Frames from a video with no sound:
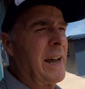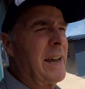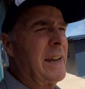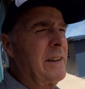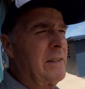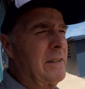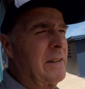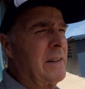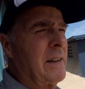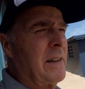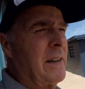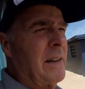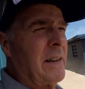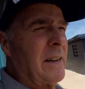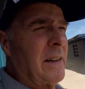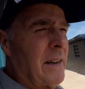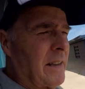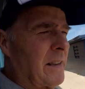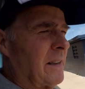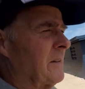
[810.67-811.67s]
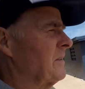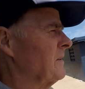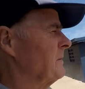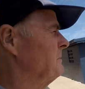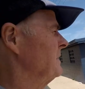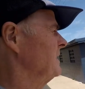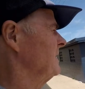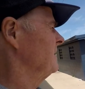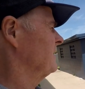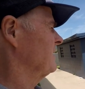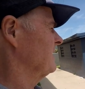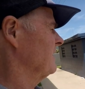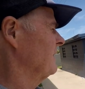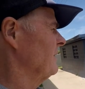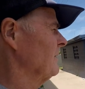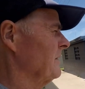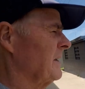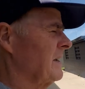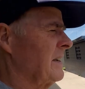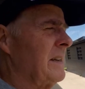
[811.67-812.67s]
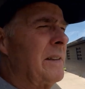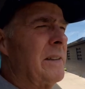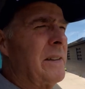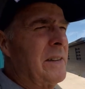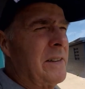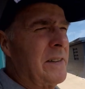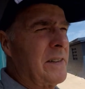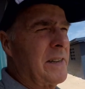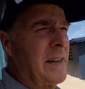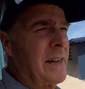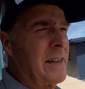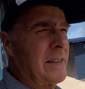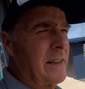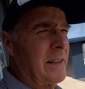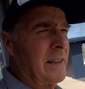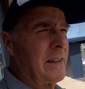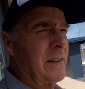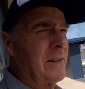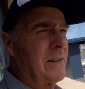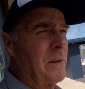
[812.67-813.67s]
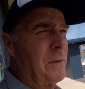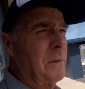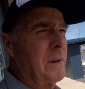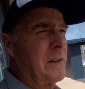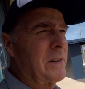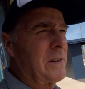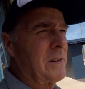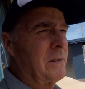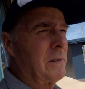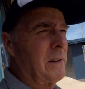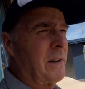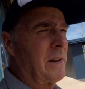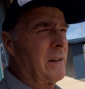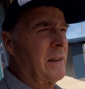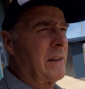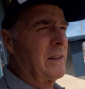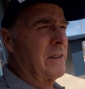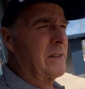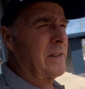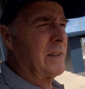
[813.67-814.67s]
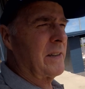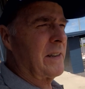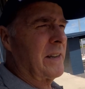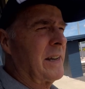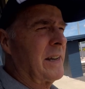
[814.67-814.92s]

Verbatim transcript: A lot of the beers sold here these days, the local ones, are a lot less than